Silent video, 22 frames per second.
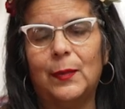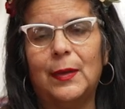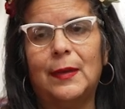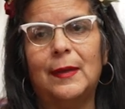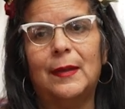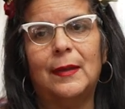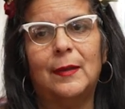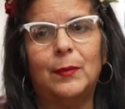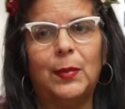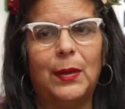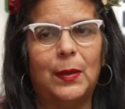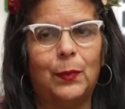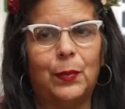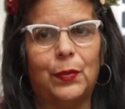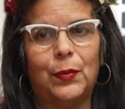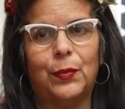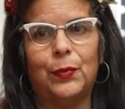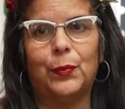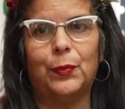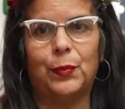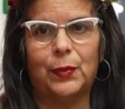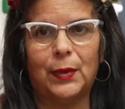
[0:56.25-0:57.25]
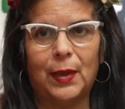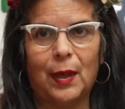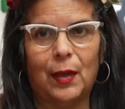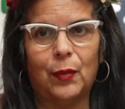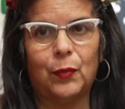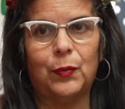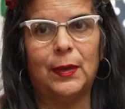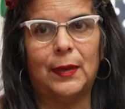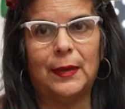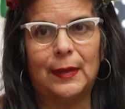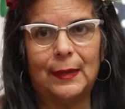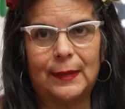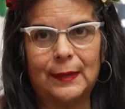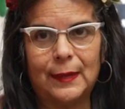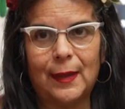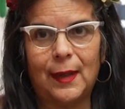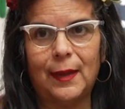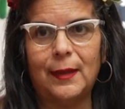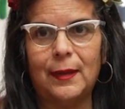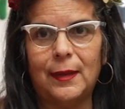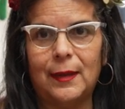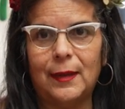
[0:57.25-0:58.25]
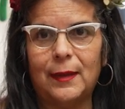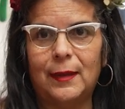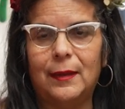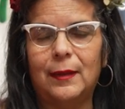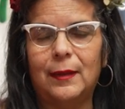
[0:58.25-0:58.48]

and then people got really excited